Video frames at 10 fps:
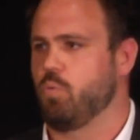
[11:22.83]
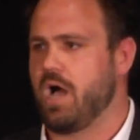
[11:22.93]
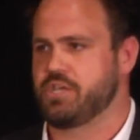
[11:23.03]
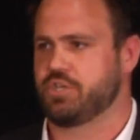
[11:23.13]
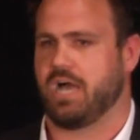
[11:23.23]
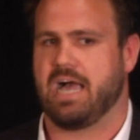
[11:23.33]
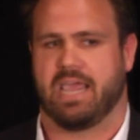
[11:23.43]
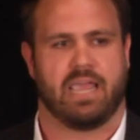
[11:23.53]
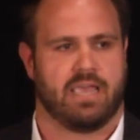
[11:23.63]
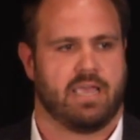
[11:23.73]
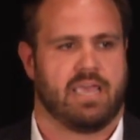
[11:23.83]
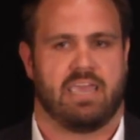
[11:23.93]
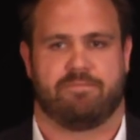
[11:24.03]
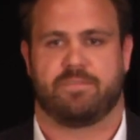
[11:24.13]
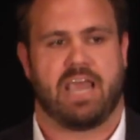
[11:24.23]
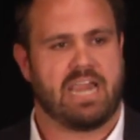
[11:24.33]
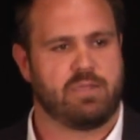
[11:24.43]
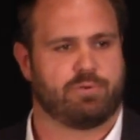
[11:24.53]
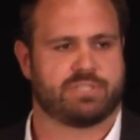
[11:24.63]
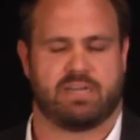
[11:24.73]
Why should I, if
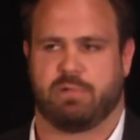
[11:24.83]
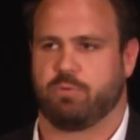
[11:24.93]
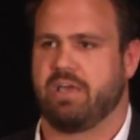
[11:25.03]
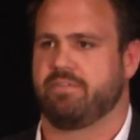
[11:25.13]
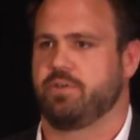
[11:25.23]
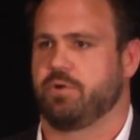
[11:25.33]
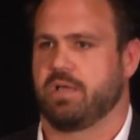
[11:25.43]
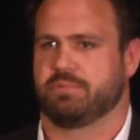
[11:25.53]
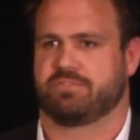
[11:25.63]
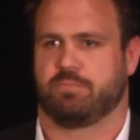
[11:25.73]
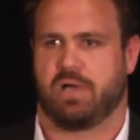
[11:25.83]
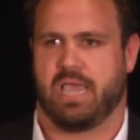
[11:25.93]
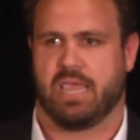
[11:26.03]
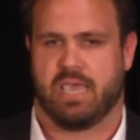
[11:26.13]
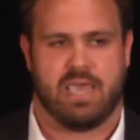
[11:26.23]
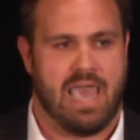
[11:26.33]
90% of my revenue comes from my